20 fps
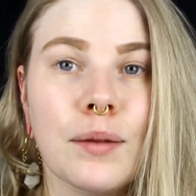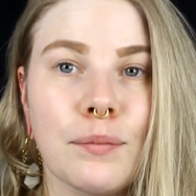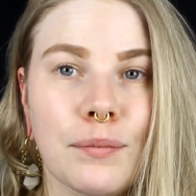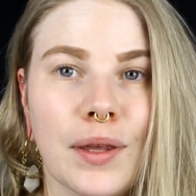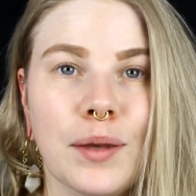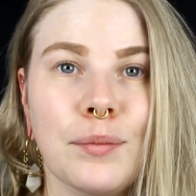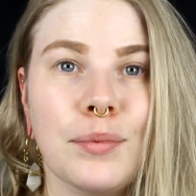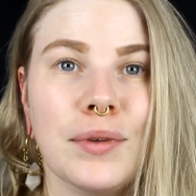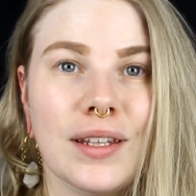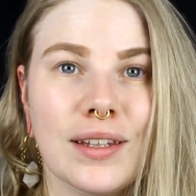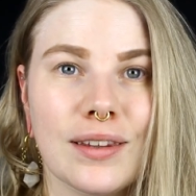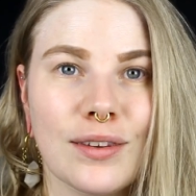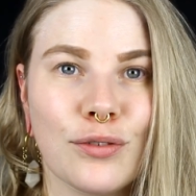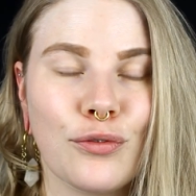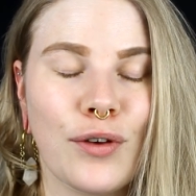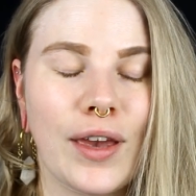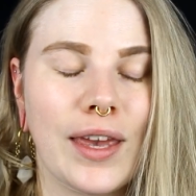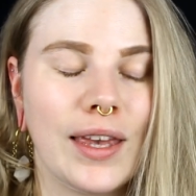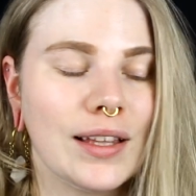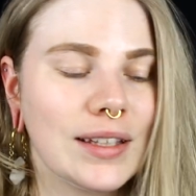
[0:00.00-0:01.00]
Maybe this
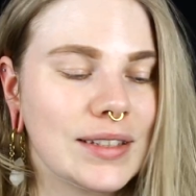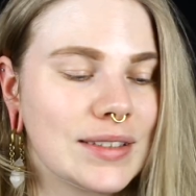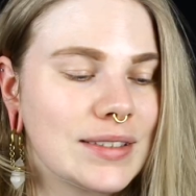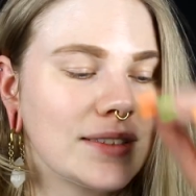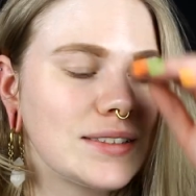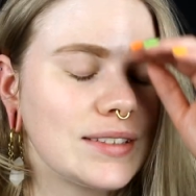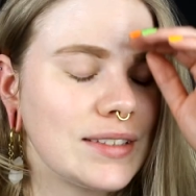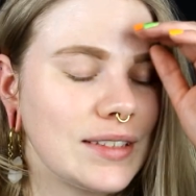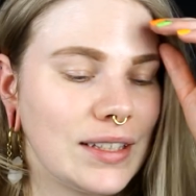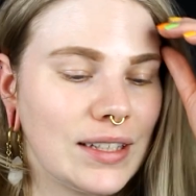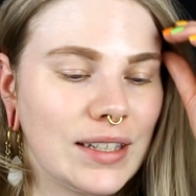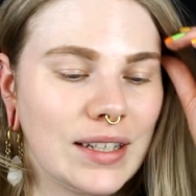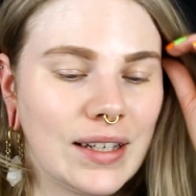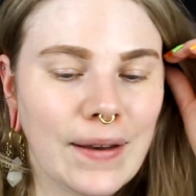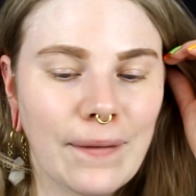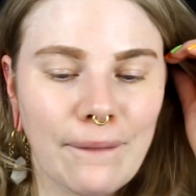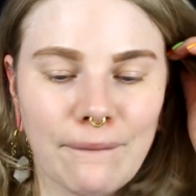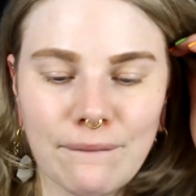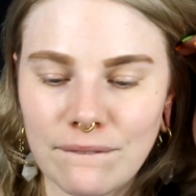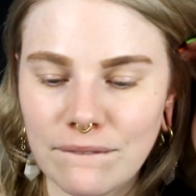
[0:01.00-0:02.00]
fails.
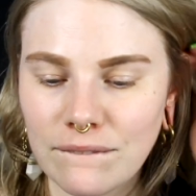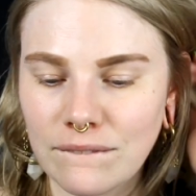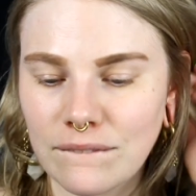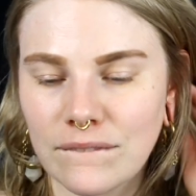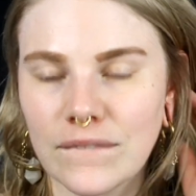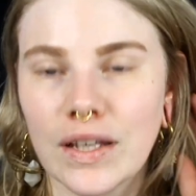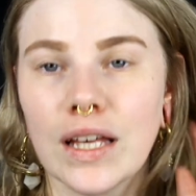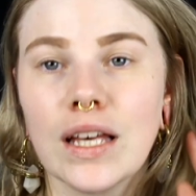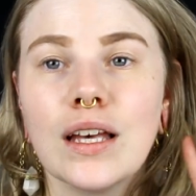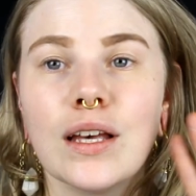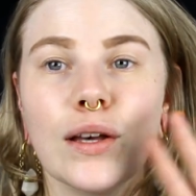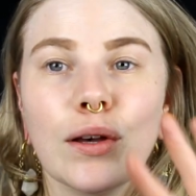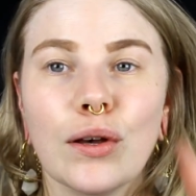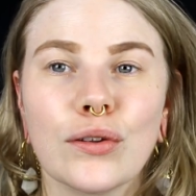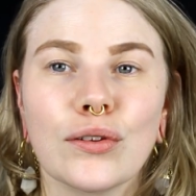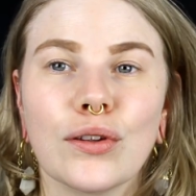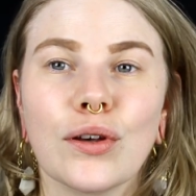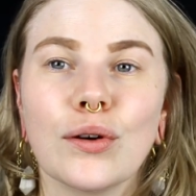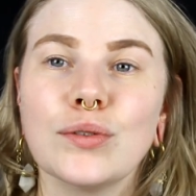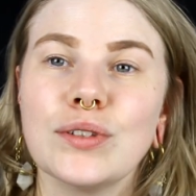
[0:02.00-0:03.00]
Um,
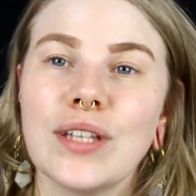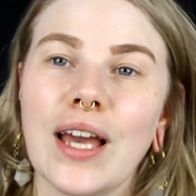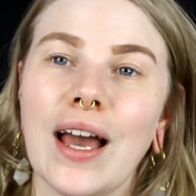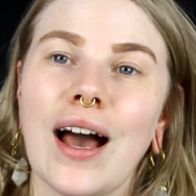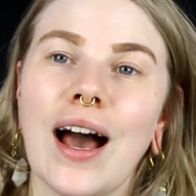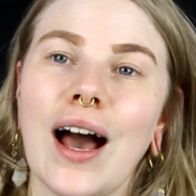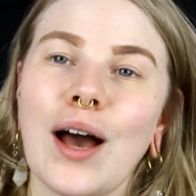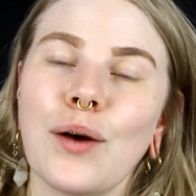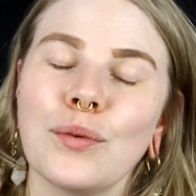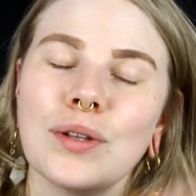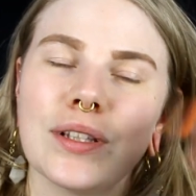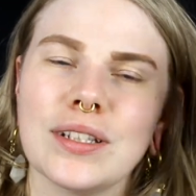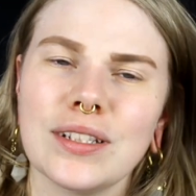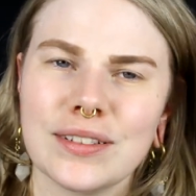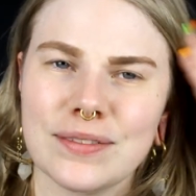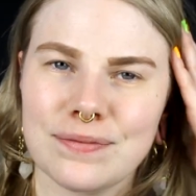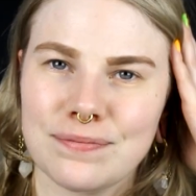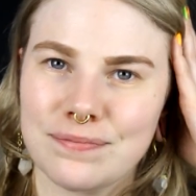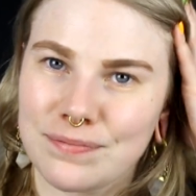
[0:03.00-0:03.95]
so yeah, I will...